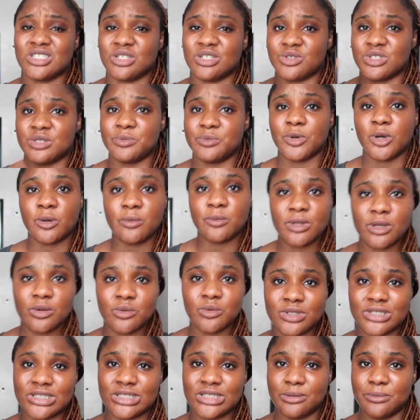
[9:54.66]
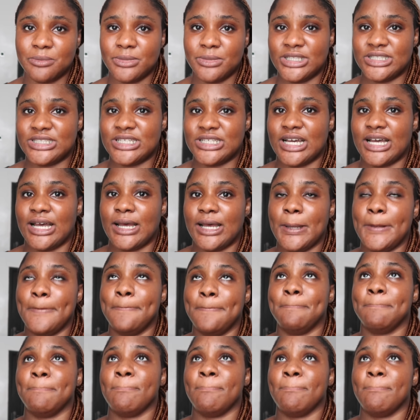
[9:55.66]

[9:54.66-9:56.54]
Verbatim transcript: there was a problem with the meter.